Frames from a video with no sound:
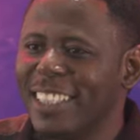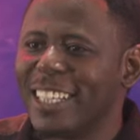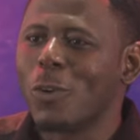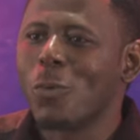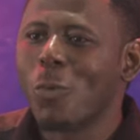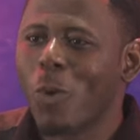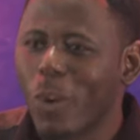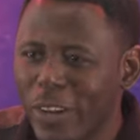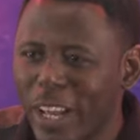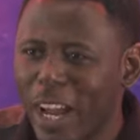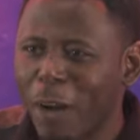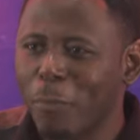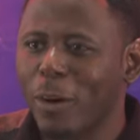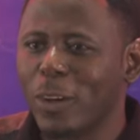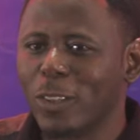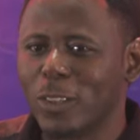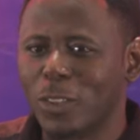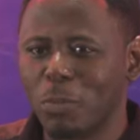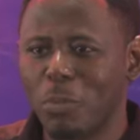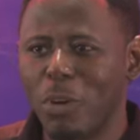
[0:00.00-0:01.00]
they worry
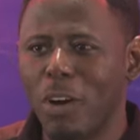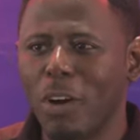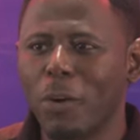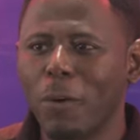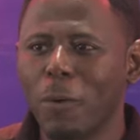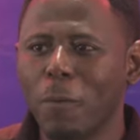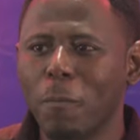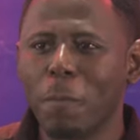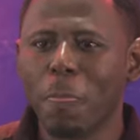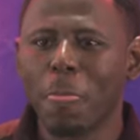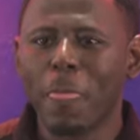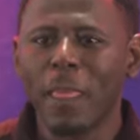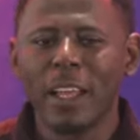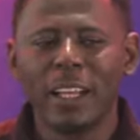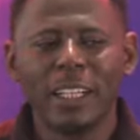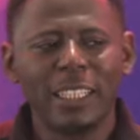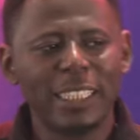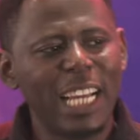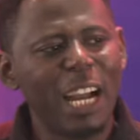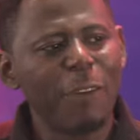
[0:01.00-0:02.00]
about tomorrow.
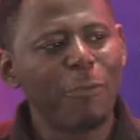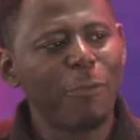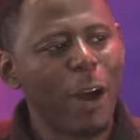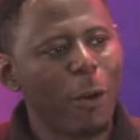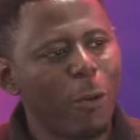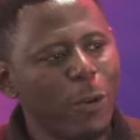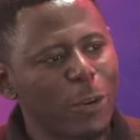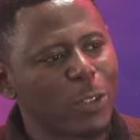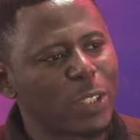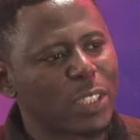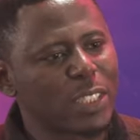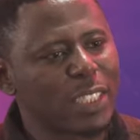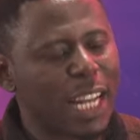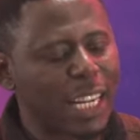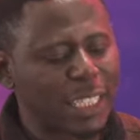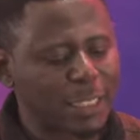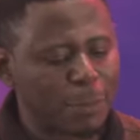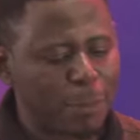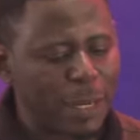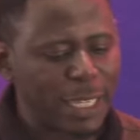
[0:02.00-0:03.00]
Therefore, I want to
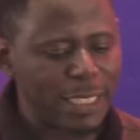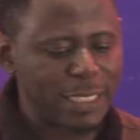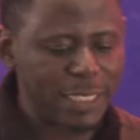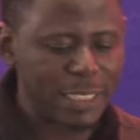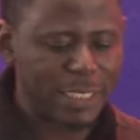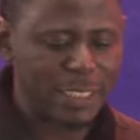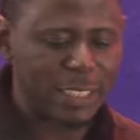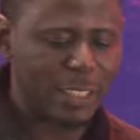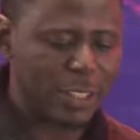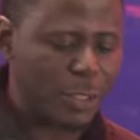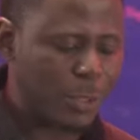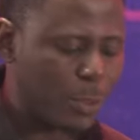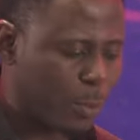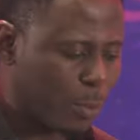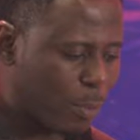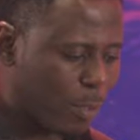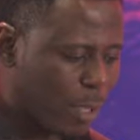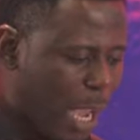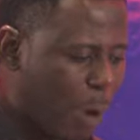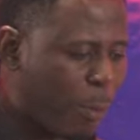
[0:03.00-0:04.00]
start by teaching
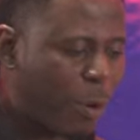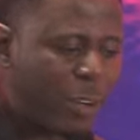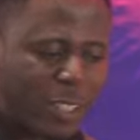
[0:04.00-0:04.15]
you. I